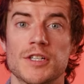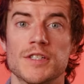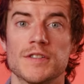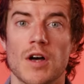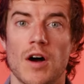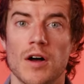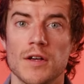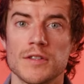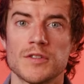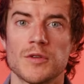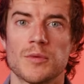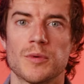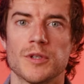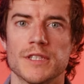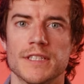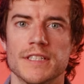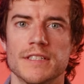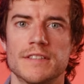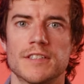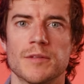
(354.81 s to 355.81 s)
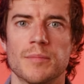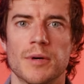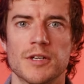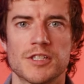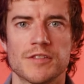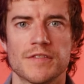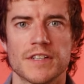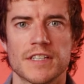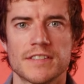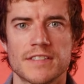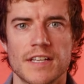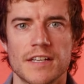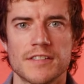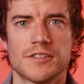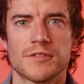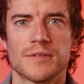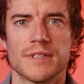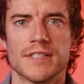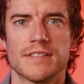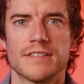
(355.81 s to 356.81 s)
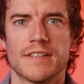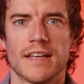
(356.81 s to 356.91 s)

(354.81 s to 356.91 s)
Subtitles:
has also released a bunch of accessories